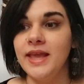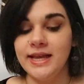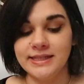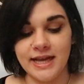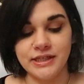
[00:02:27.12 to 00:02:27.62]

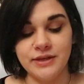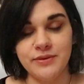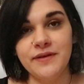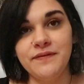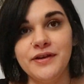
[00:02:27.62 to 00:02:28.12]
it's actually
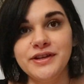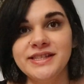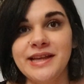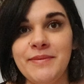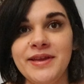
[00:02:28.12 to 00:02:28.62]
where flourish
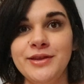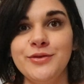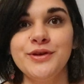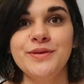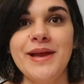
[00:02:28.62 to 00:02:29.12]
is coming in.
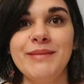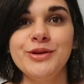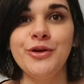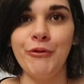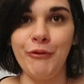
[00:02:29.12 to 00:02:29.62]
You're going to be able
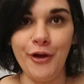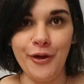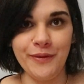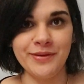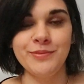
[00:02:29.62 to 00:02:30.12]
to
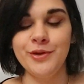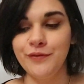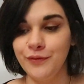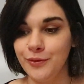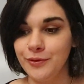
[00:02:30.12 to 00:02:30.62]
grow and move
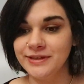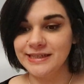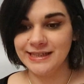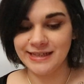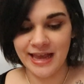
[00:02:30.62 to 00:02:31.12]

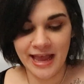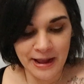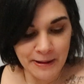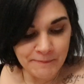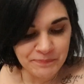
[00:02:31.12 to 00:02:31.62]
forward and
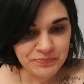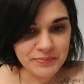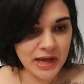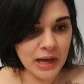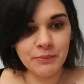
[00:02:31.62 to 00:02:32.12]

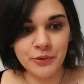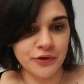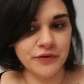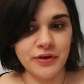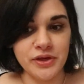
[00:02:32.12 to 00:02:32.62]
become
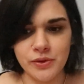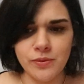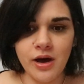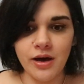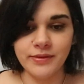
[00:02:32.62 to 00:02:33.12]
more of who
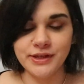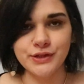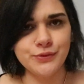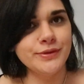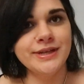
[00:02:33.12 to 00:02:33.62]
you are, which
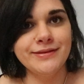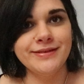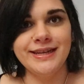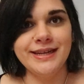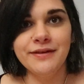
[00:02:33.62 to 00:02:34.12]
is really,
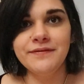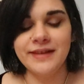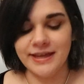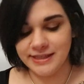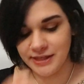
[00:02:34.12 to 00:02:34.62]
really
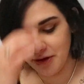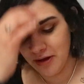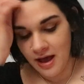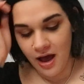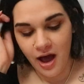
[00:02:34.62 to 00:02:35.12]
lovely. So
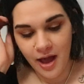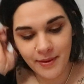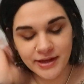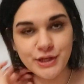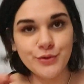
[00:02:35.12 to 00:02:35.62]
I'm
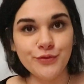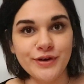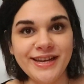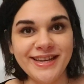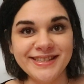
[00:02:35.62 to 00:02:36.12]
actually
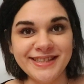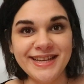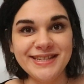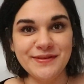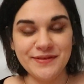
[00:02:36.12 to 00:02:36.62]
really
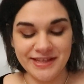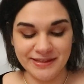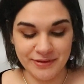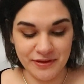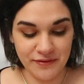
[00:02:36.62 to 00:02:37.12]
excited for
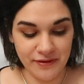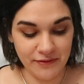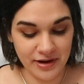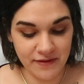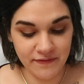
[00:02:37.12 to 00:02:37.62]
this month for
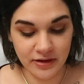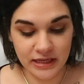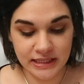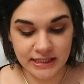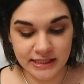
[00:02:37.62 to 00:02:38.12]
everyone. I feel
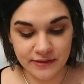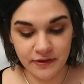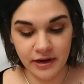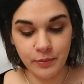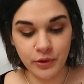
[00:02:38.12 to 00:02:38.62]
like this is a
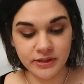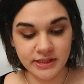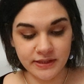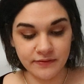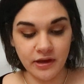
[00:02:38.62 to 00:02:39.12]
very
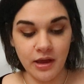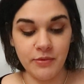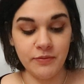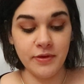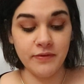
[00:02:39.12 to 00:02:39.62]
positive time
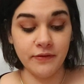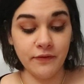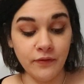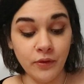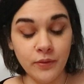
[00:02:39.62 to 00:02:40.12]
of moving
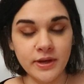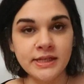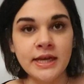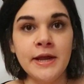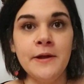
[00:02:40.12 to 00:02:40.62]

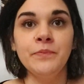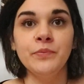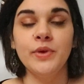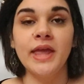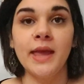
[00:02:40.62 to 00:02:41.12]
forward.
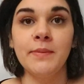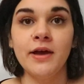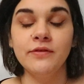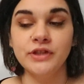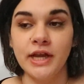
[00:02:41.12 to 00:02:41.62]
We came
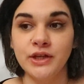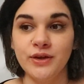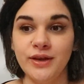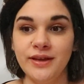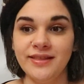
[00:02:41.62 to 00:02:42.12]
out of
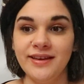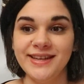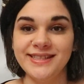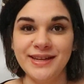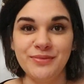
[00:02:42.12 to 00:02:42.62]
January that
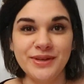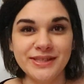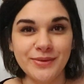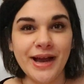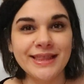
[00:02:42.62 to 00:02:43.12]
I said we
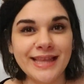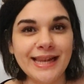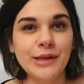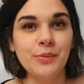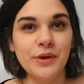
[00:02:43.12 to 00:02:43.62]
still had
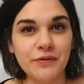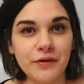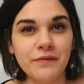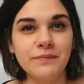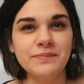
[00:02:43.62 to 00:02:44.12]
that little bit of
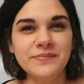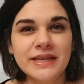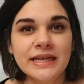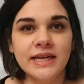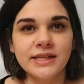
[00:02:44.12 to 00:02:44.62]
a
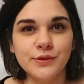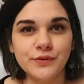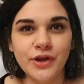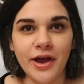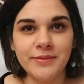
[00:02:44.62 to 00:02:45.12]
sort
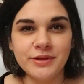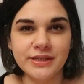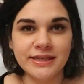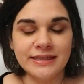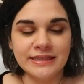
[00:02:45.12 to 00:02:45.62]
of time
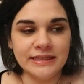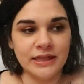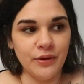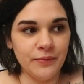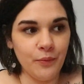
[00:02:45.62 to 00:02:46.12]
to
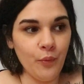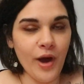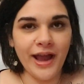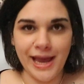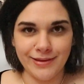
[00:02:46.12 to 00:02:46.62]

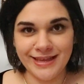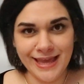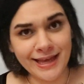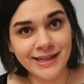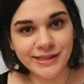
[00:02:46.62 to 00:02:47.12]
work out the
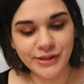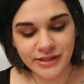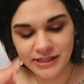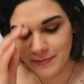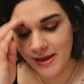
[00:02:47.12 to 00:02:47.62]
kinks, so
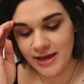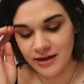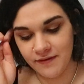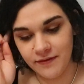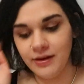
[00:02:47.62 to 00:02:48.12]
to speak,
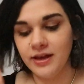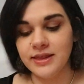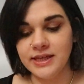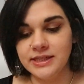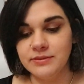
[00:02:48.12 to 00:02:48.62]
and I feel like
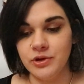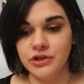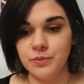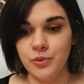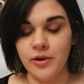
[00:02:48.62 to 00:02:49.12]
this is
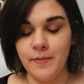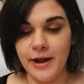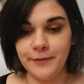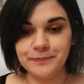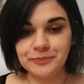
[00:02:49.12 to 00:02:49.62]
much more
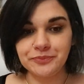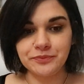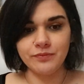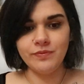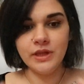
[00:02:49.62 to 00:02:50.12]
about
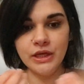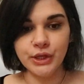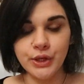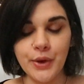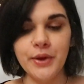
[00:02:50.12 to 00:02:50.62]

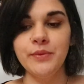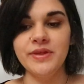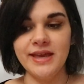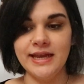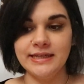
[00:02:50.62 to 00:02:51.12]
going
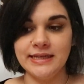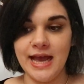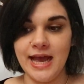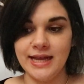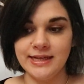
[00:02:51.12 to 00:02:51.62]
within
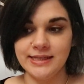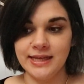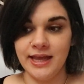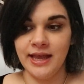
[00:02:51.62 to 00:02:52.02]
and